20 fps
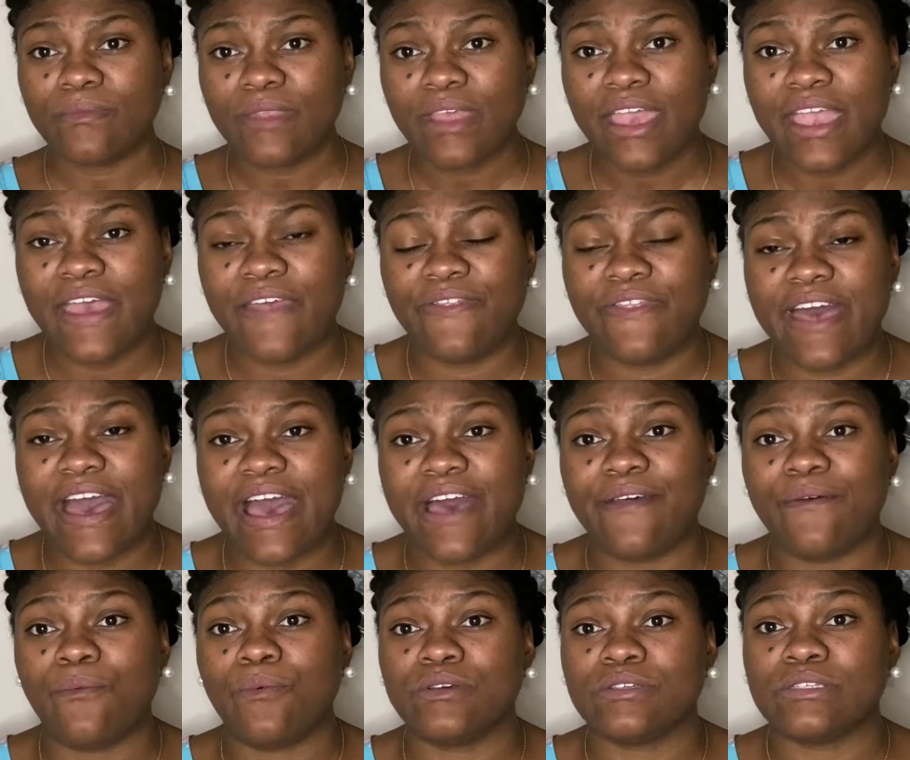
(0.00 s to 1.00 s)
and
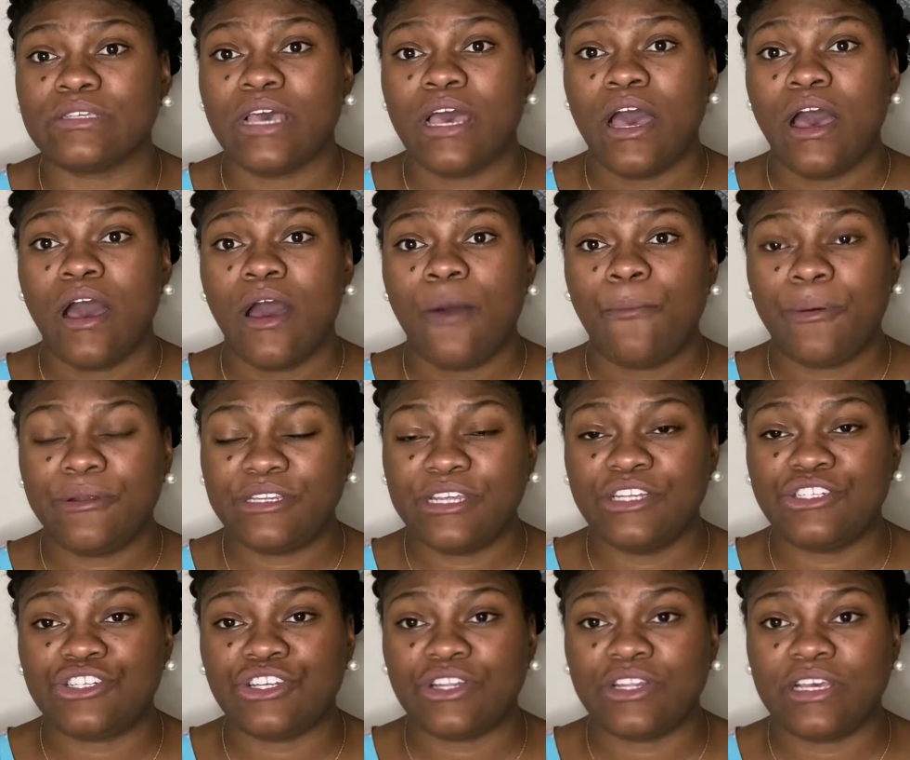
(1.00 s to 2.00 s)
that was
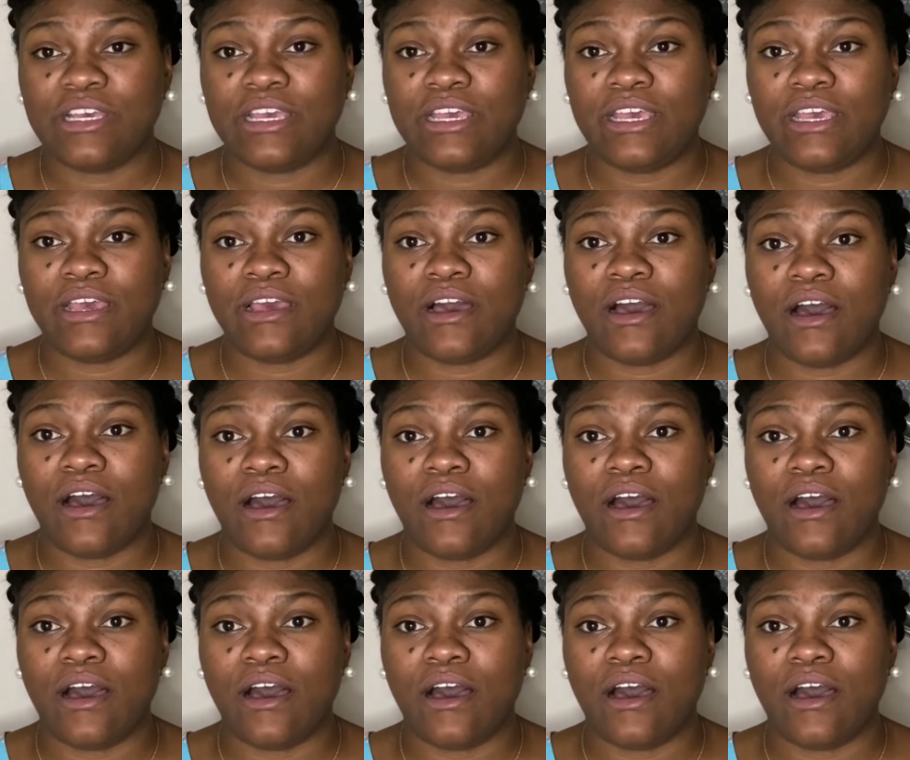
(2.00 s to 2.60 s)
potentially